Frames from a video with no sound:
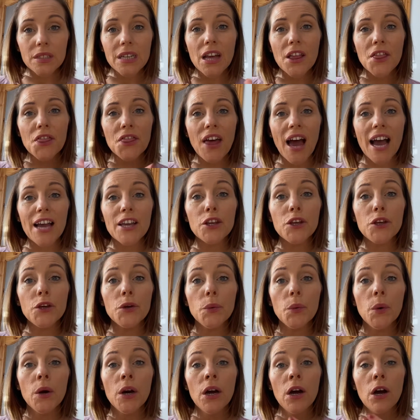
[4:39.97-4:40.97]
that
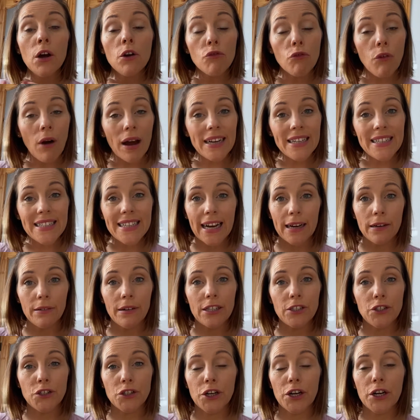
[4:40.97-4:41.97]
you write down
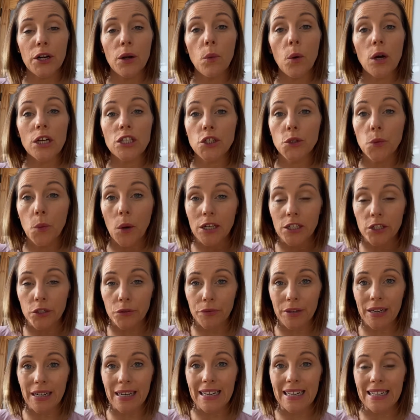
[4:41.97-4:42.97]
and journal what you want to
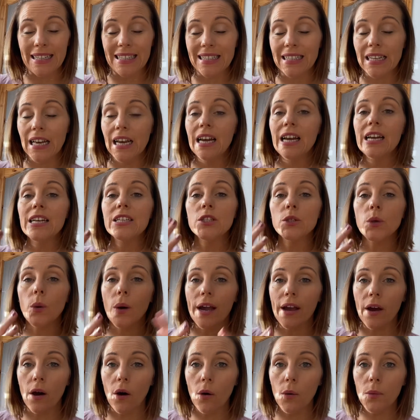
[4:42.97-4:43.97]
release. So
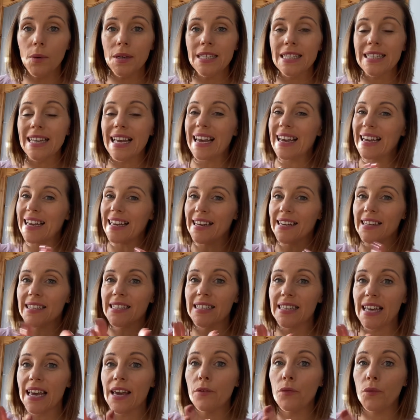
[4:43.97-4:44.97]
I always say, in a
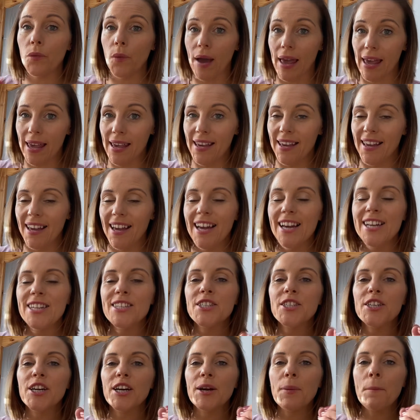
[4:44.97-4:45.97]
safe way,
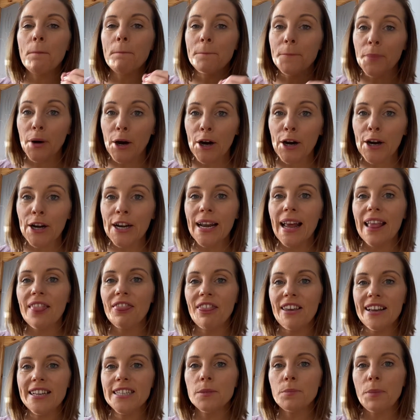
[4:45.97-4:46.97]
to burn
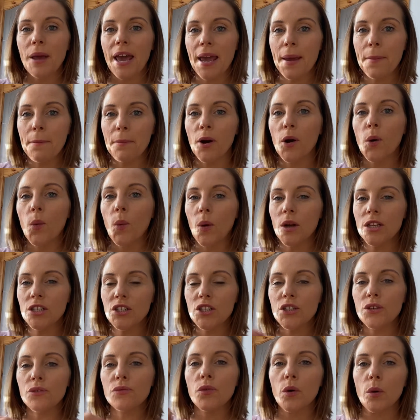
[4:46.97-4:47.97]
this paper
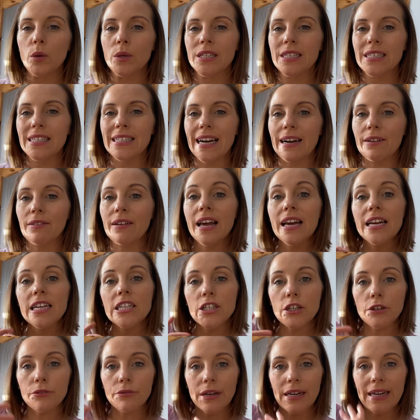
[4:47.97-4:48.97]
once you've wrote it down,
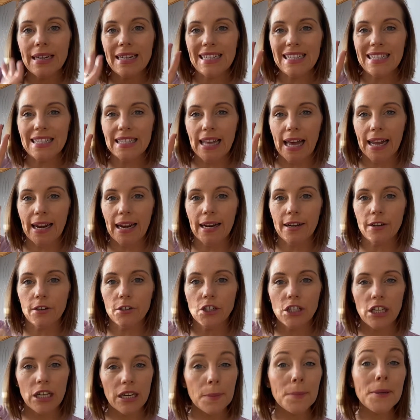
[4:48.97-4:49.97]
to release that
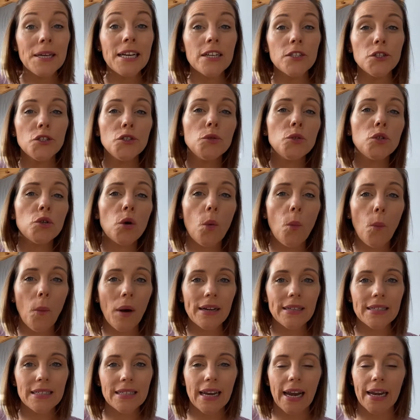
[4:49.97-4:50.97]
energy, because you don't
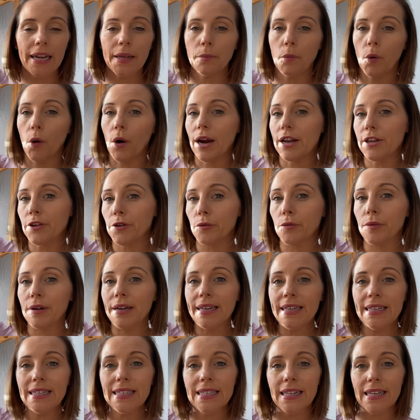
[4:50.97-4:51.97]
want it anymore and you're
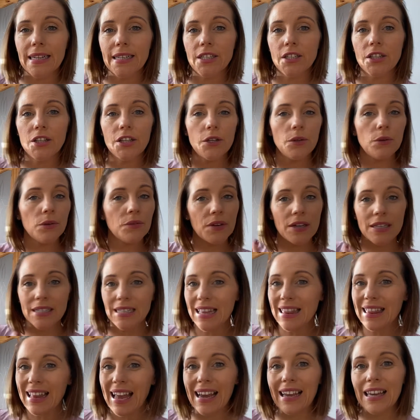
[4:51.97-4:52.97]
releasing it to the universe.
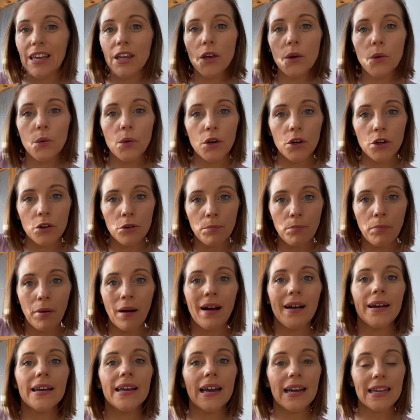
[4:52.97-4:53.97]
Thank you,
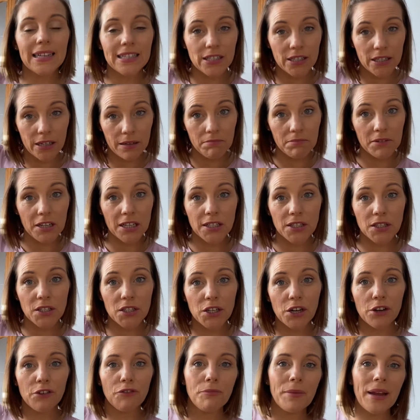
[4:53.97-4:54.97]
goodbye, it doesn't
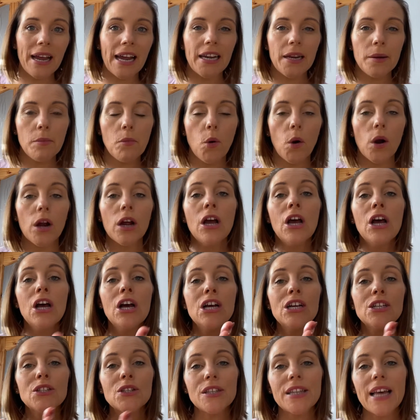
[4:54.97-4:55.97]
serve me anymore.
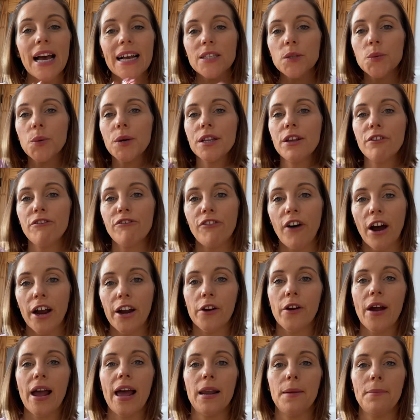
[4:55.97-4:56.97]
So that's where the
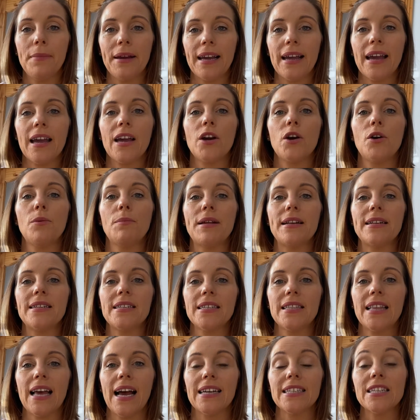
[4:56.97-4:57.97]
fire element can come into
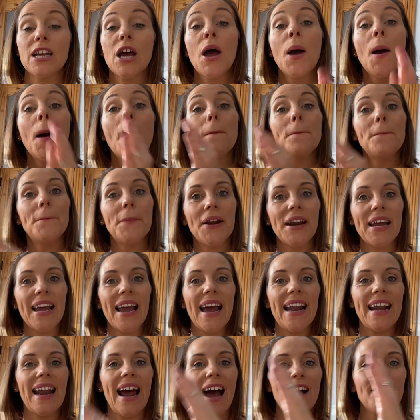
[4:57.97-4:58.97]
that. But
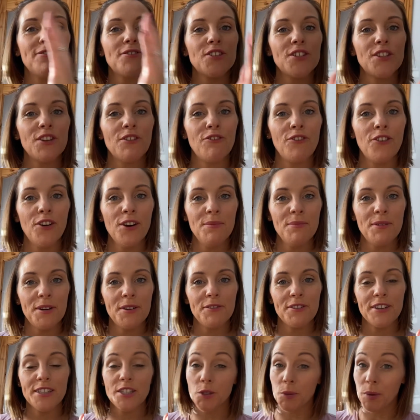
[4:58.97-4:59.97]
again, after the full moon
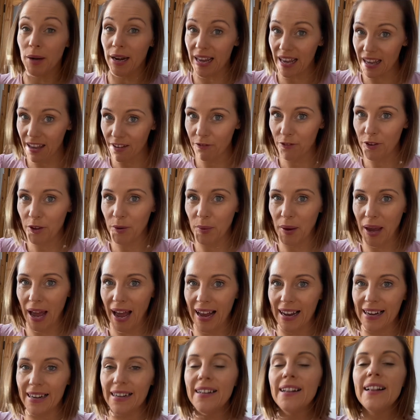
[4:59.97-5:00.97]
ritual, if you
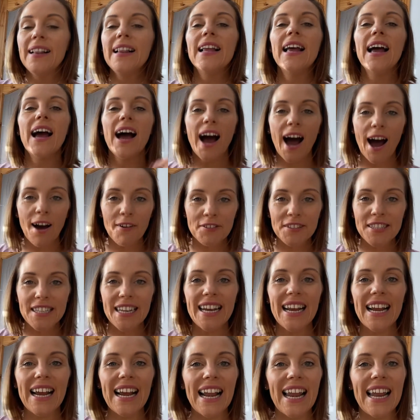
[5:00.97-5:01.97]
can, obviously
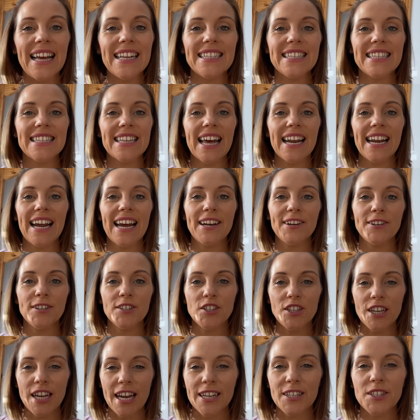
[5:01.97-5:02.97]
cleanse that
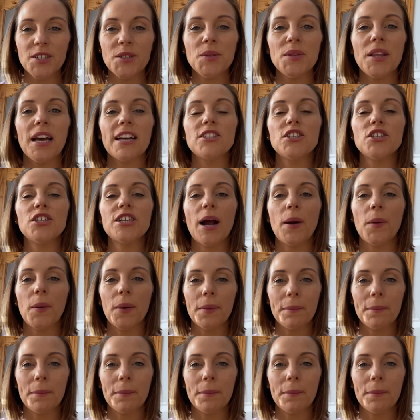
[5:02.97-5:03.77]
energy and do that shower